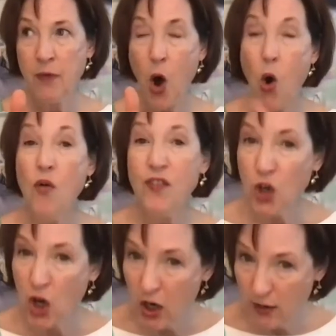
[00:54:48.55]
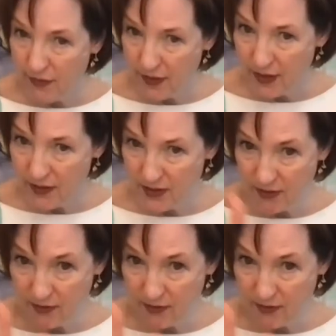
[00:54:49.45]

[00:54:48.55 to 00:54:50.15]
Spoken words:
overconfidence,